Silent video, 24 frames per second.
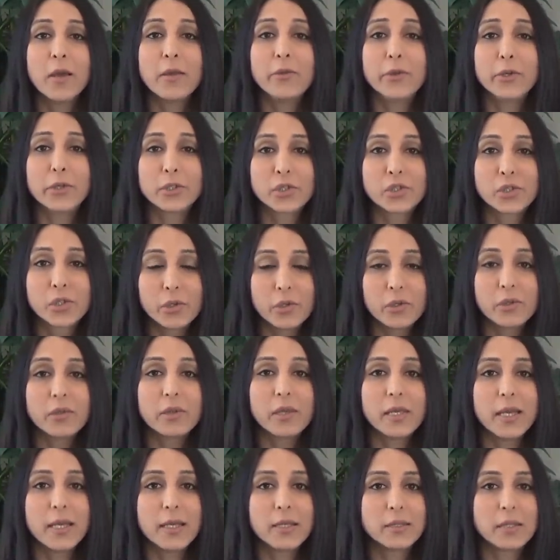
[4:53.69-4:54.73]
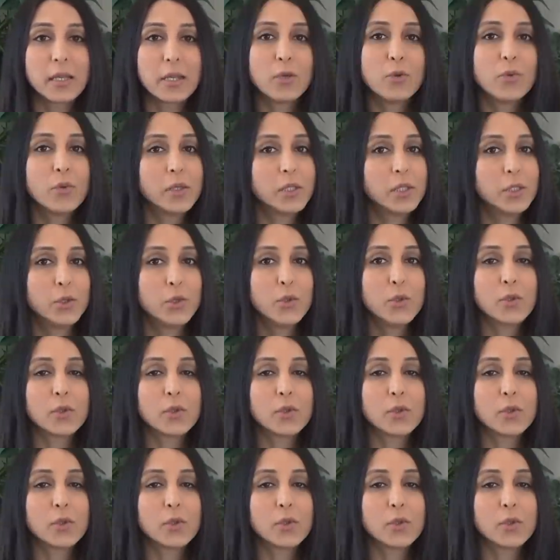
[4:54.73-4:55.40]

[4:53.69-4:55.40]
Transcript: there are certain things that you want to do